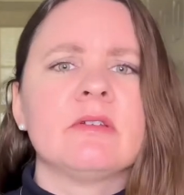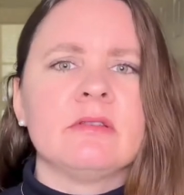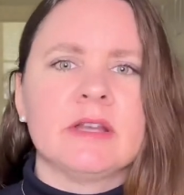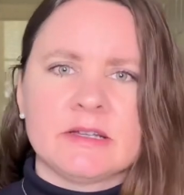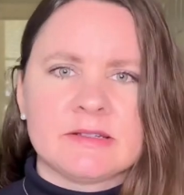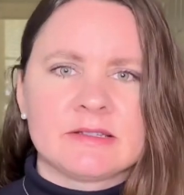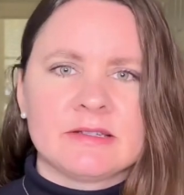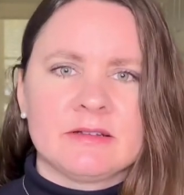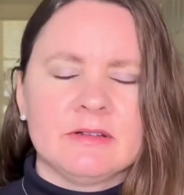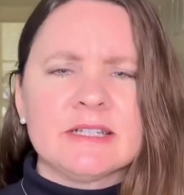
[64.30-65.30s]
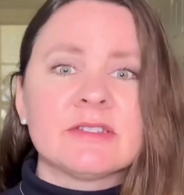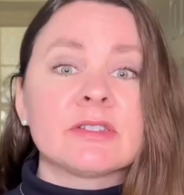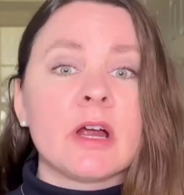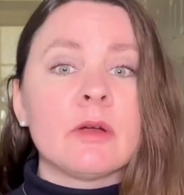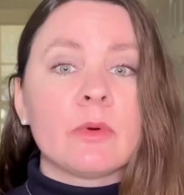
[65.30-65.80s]
the list. Let's
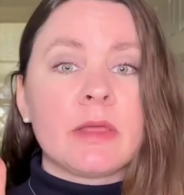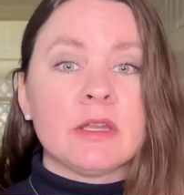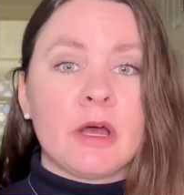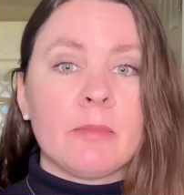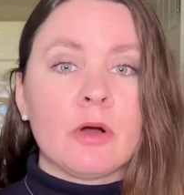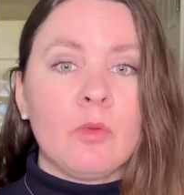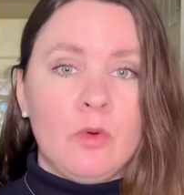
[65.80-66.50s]
start with number